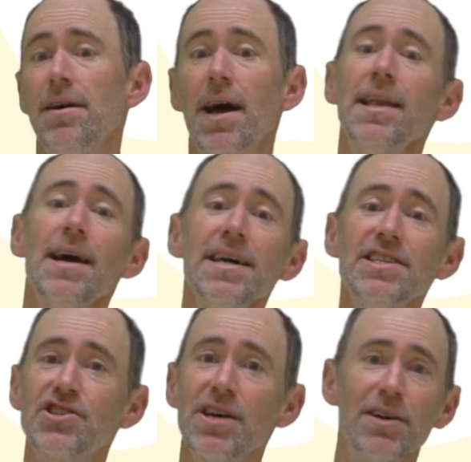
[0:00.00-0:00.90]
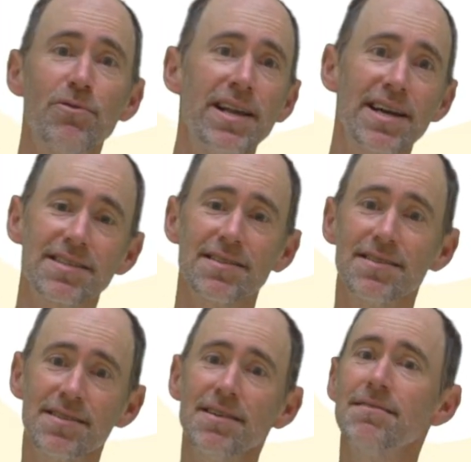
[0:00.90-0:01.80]
an ice giant right next to the
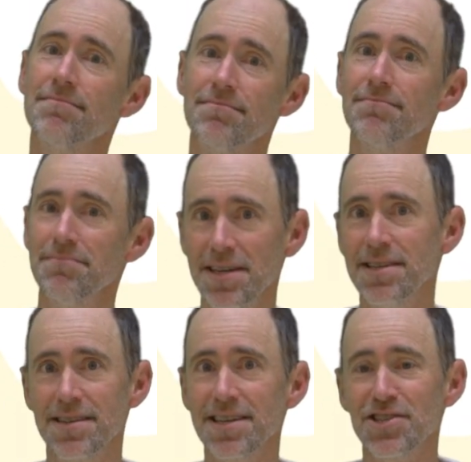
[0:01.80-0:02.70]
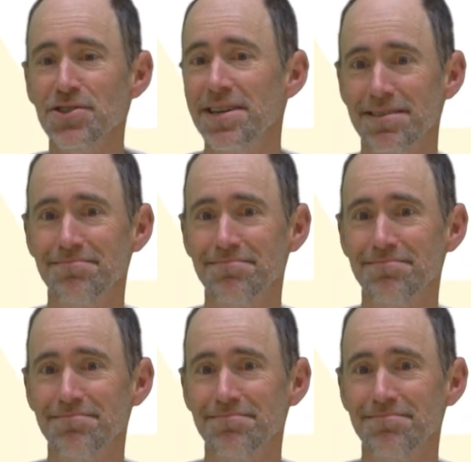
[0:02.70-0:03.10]
sun is a constraint.